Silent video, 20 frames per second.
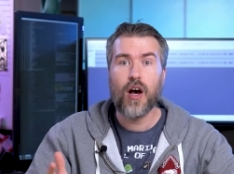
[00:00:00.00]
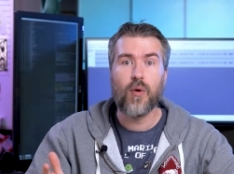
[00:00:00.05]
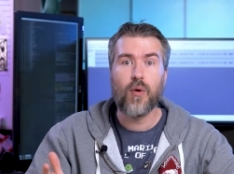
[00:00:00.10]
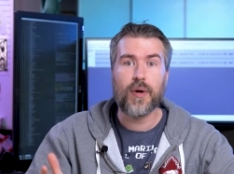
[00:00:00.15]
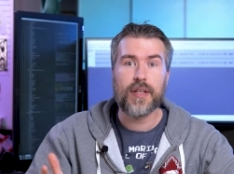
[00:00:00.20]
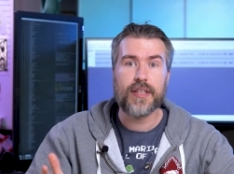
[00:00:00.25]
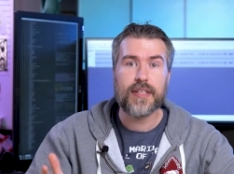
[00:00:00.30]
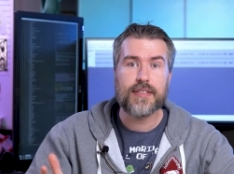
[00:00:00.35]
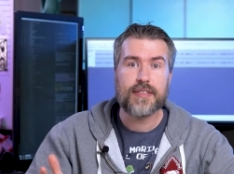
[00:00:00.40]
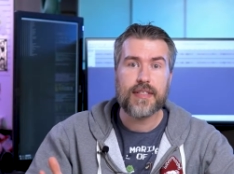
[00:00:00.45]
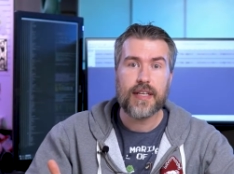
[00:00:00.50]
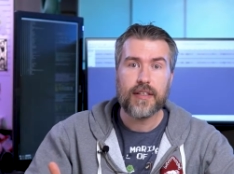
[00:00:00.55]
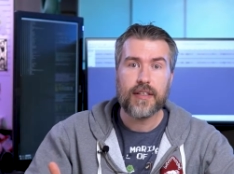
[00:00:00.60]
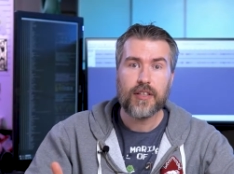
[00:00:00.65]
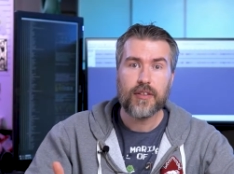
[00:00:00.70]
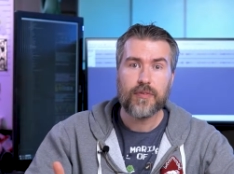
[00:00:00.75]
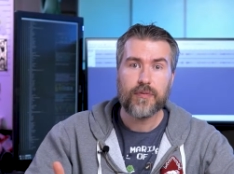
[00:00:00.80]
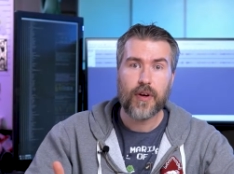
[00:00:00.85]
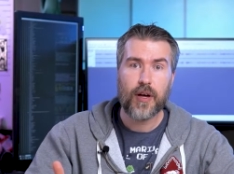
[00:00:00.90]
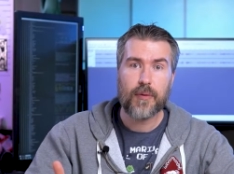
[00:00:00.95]
While the
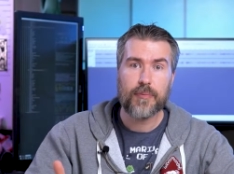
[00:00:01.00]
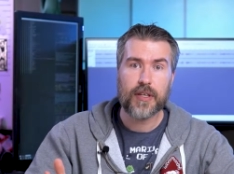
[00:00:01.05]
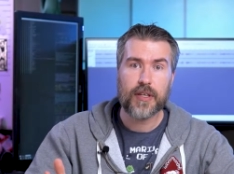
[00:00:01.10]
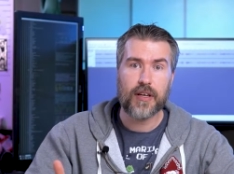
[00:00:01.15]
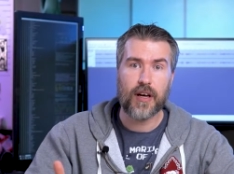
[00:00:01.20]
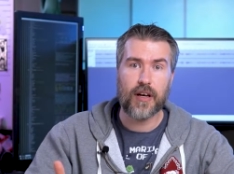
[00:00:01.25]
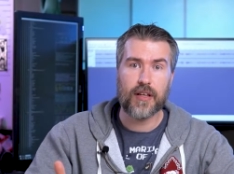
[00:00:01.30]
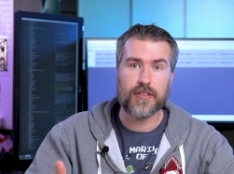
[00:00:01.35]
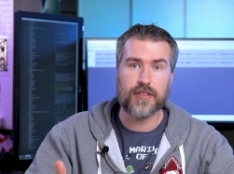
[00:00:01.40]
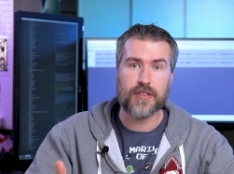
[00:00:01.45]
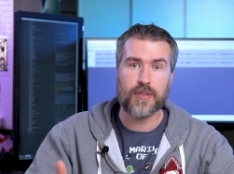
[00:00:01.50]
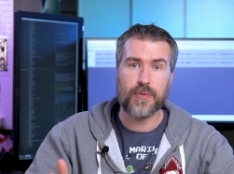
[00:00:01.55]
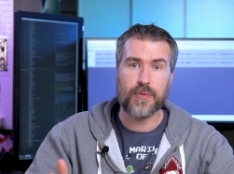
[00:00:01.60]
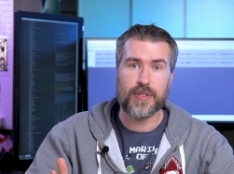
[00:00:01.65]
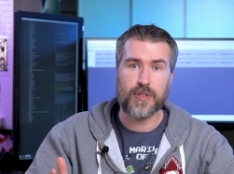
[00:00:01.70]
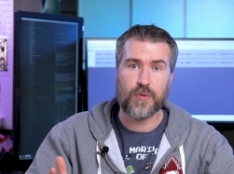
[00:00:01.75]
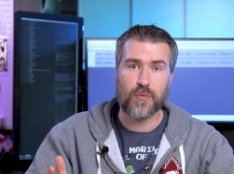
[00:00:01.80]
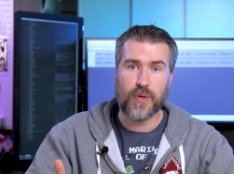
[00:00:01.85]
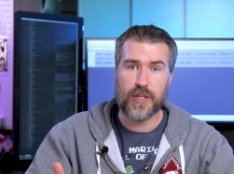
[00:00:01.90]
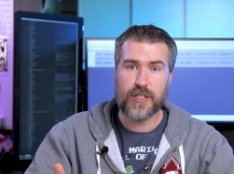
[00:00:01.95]
signal from the console
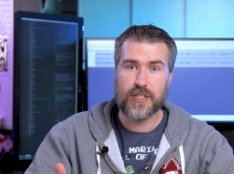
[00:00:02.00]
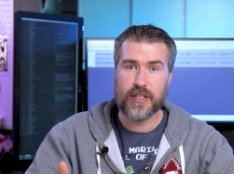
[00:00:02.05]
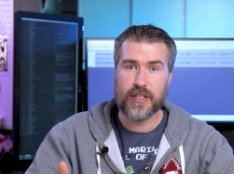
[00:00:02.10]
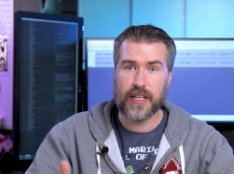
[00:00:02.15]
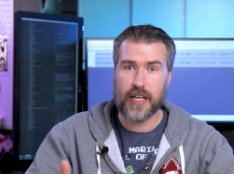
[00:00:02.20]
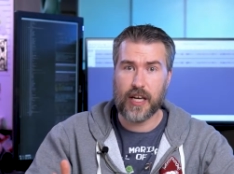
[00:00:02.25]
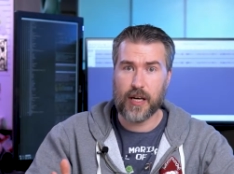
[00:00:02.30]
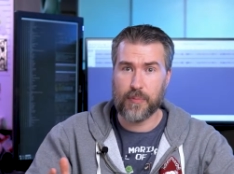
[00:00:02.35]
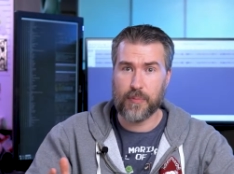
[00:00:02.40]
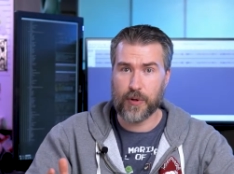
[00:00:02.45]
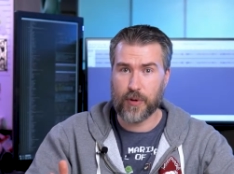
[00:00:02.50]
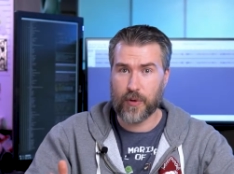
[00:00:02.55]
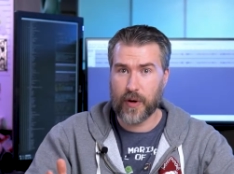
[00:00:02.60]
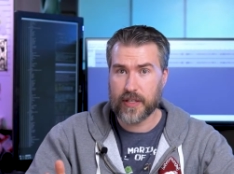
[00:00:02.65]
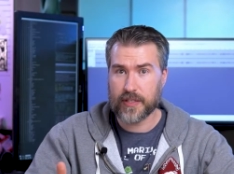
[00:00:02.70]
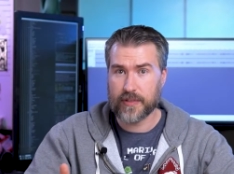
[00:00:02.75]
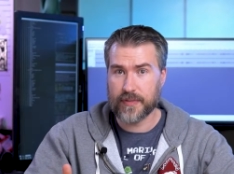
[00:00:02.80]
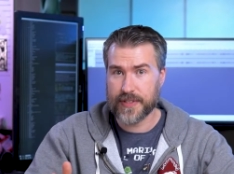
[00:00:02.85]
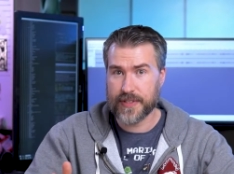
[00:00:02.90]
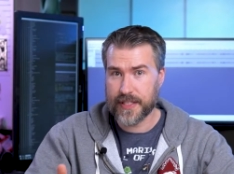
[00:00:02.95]
was originally a
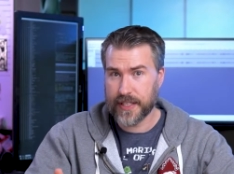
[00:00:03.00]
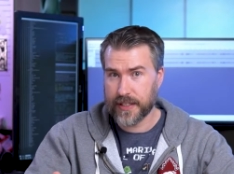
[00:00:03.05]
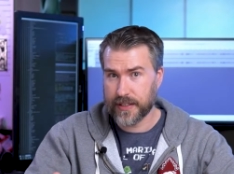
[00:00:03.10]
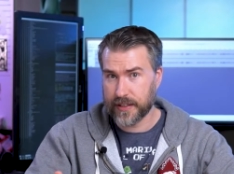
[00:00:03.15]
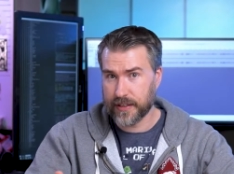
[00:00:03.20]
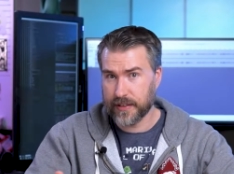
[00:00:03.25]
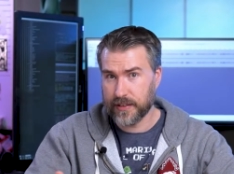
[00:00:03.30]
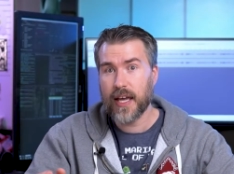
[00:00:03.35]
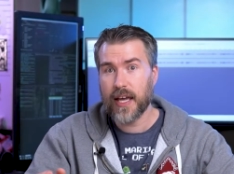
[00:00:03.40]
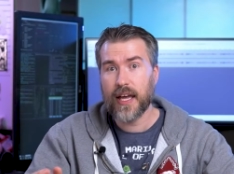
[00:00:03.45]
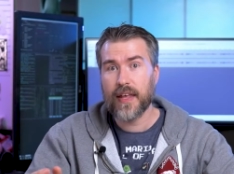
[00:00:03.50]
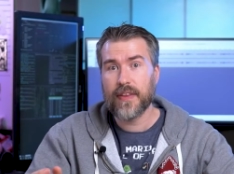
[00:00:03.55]
progressive signal,